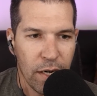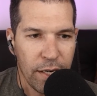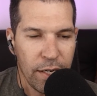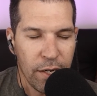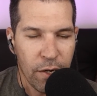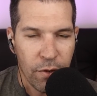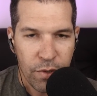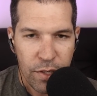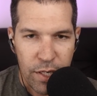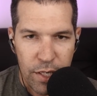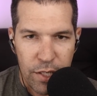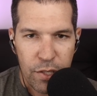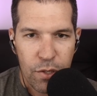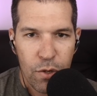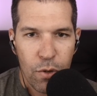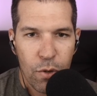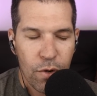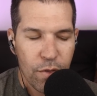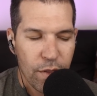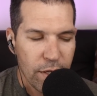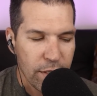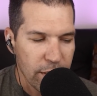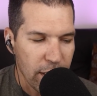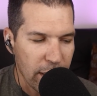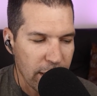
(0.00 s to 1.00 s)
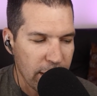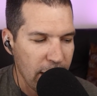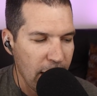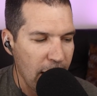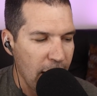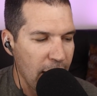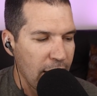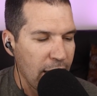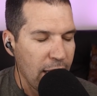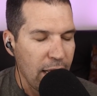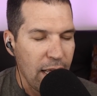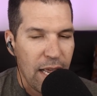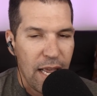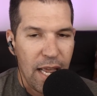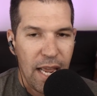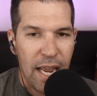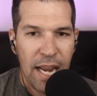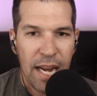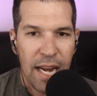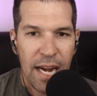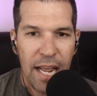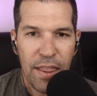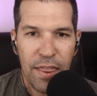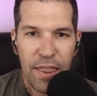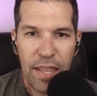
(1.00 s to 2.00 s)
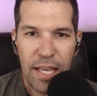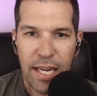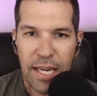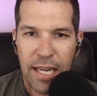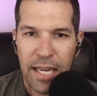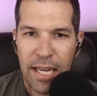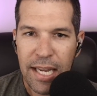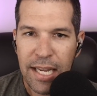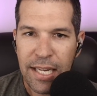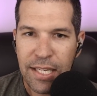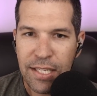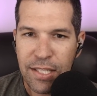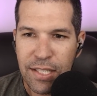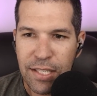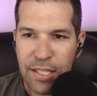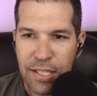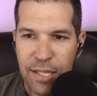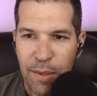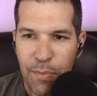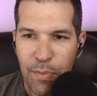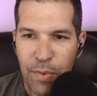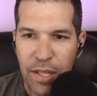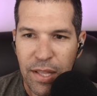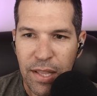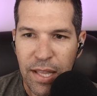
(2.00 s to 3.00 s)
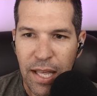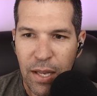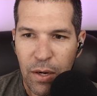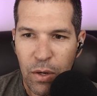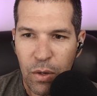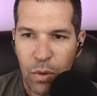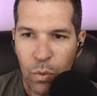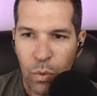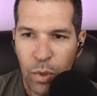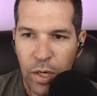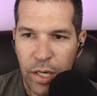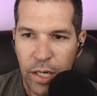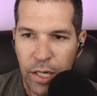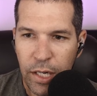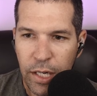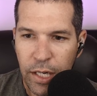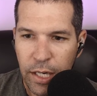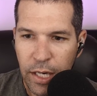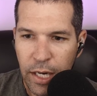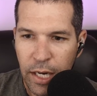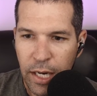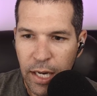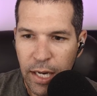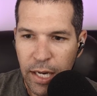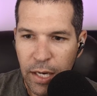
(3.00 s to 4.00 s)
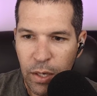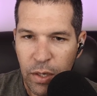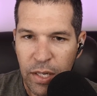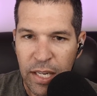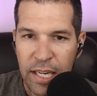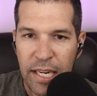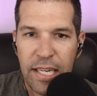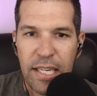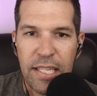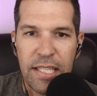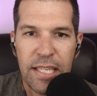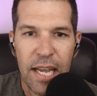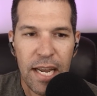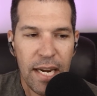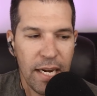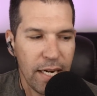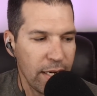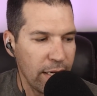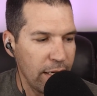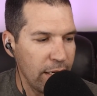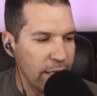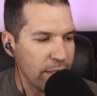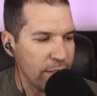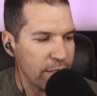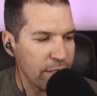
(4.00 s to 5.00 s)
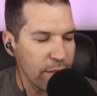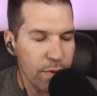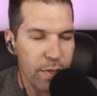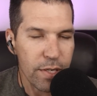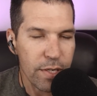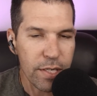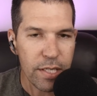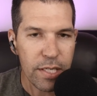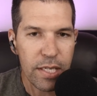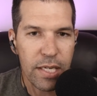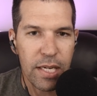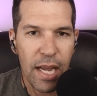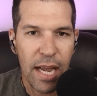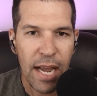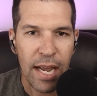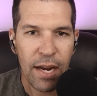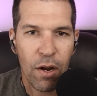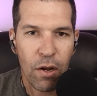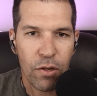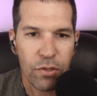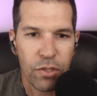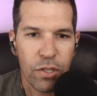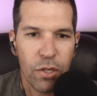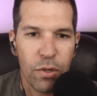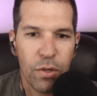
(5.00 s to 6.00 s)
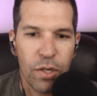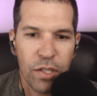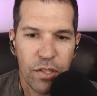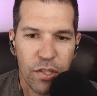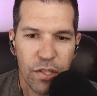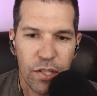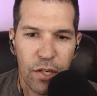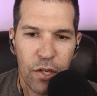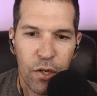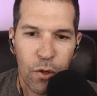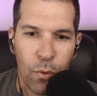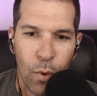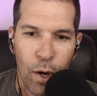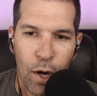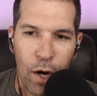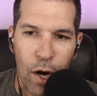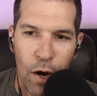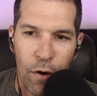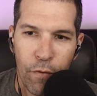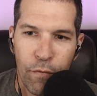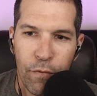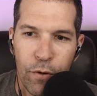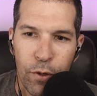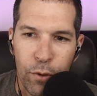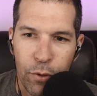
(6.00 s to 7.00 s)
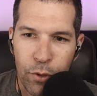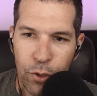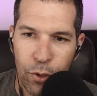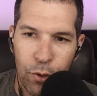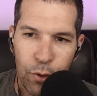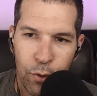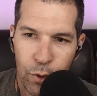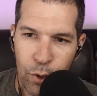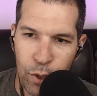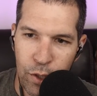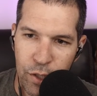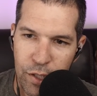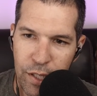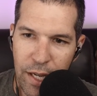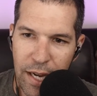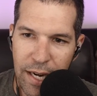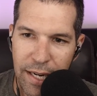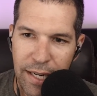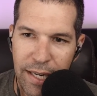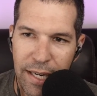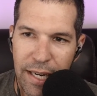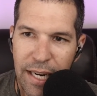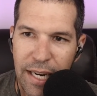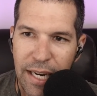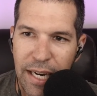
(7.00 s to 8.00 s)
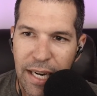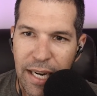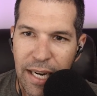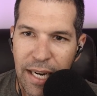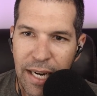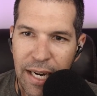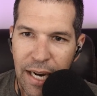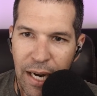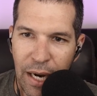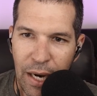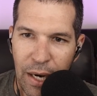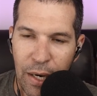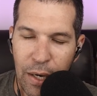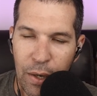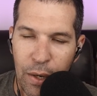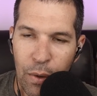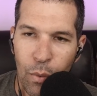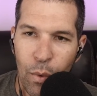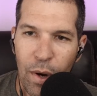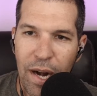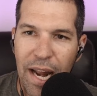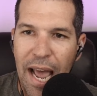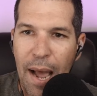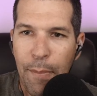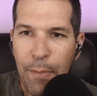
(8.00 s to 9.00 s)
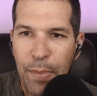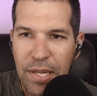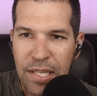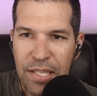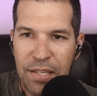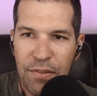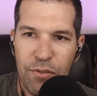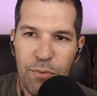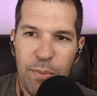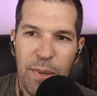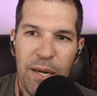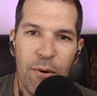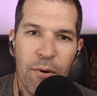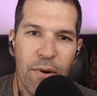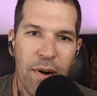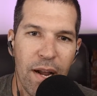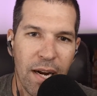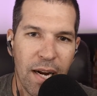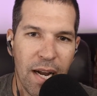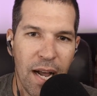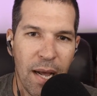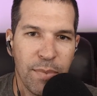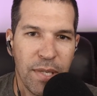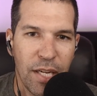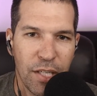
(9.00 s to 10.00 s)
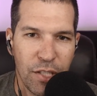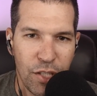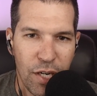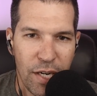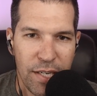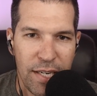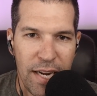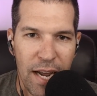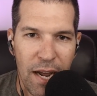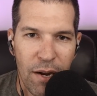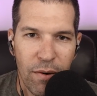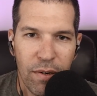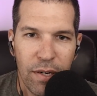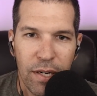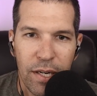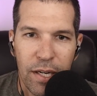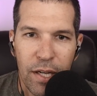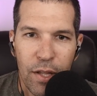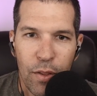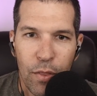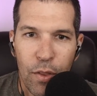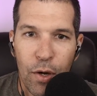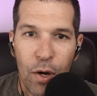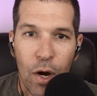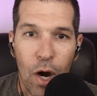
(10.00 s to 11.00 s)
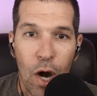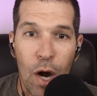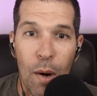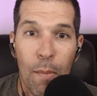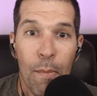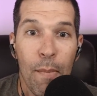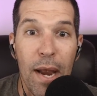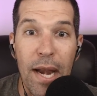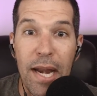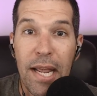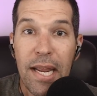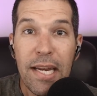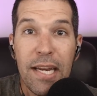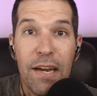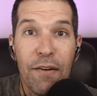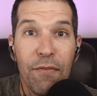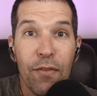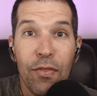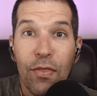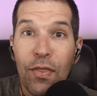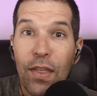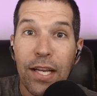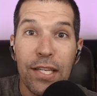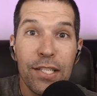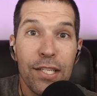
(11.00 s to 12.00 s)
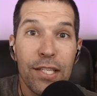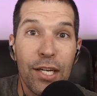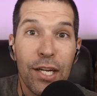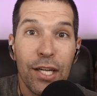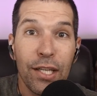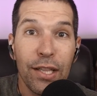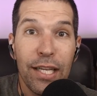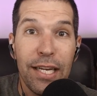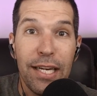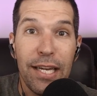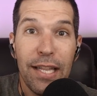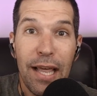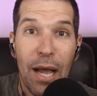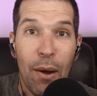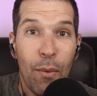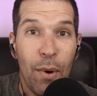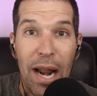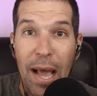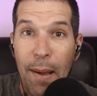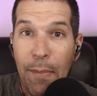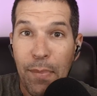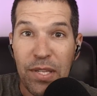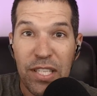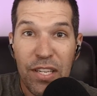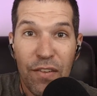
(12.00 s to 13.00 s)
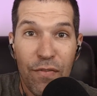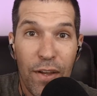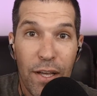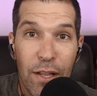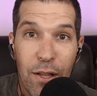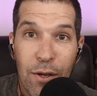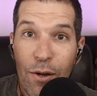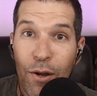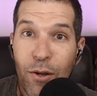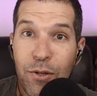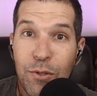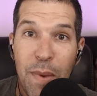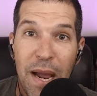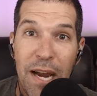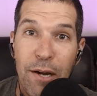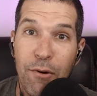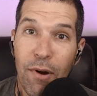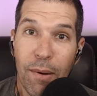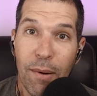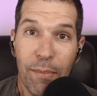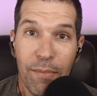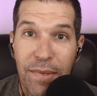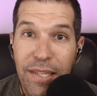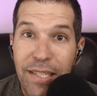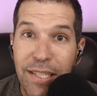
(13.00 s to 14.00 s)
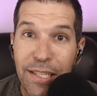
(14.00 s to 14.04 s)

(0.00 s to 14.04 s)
Discord, things like that. And I think it's something that we need to take seriously and also consider what our future looks like. What happens if speedrun.com gets shut down? There are many different things that could lead to that. What happens if ELO goes bankrupt?